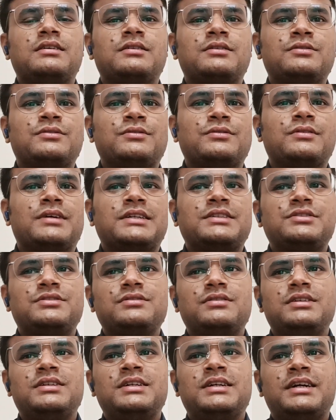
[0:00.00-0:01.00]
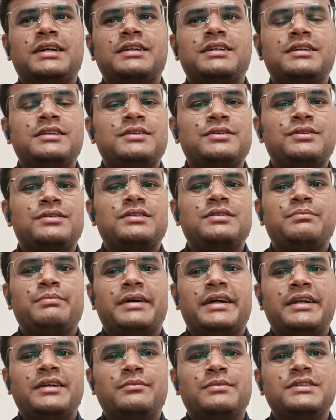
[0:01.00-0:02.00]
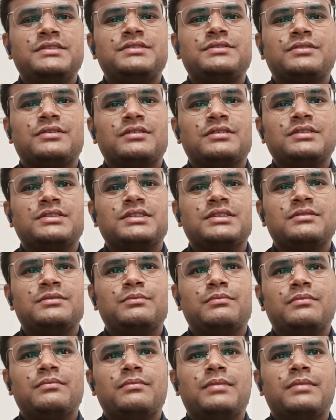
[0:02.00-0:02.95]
No, actually I didn't got the merit-based scholarship